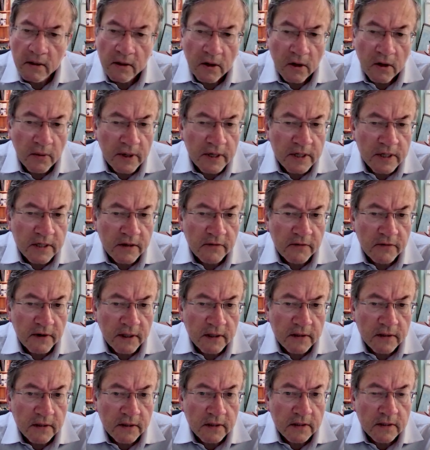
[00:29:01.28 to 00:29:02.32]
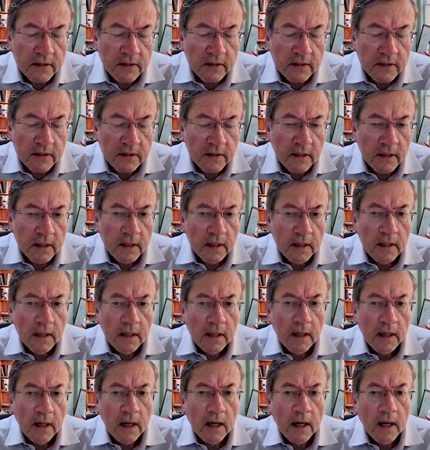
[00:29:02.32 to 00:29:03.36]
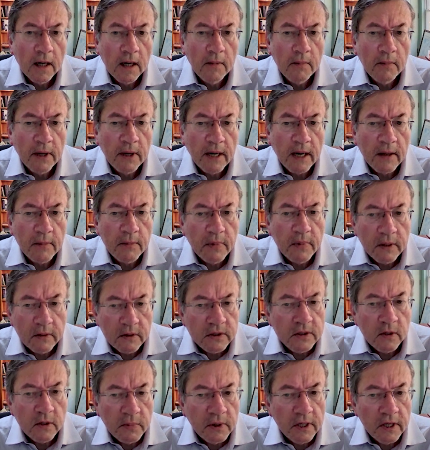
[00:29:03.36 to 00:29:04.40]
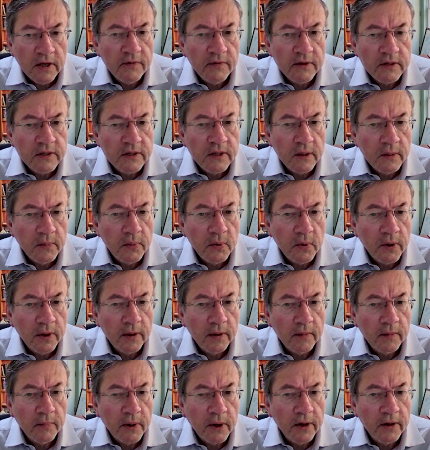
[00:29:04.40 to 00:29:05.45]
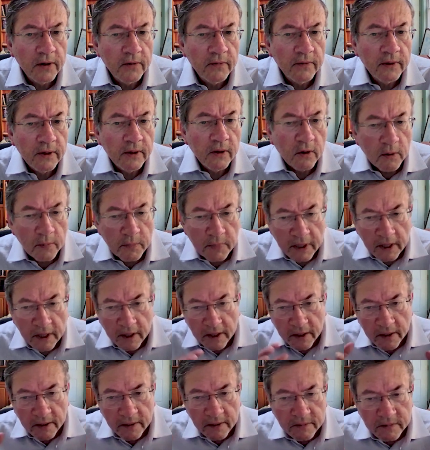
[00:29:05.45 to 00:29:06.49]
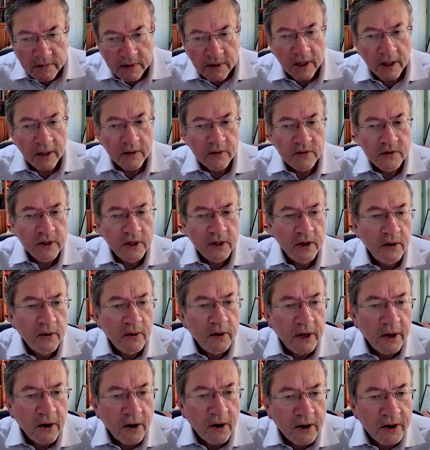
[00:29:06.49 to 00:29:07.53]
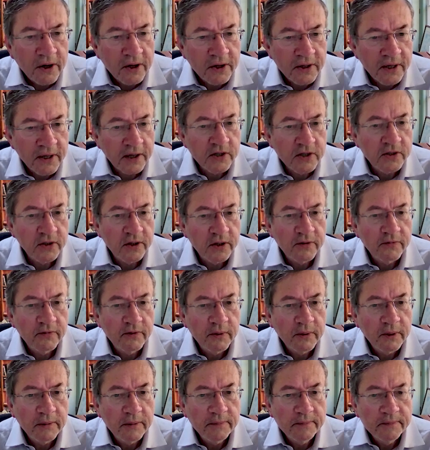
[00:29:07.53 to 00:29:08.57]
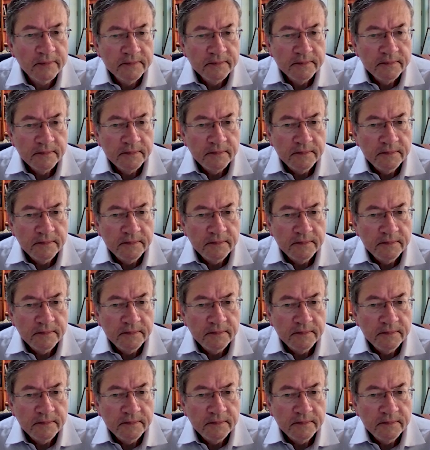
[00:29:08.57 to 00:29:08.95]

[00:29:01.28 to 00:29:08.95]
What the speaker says: There are no easy fixes, but I still believe it's an important part of the European security architecture, if you will.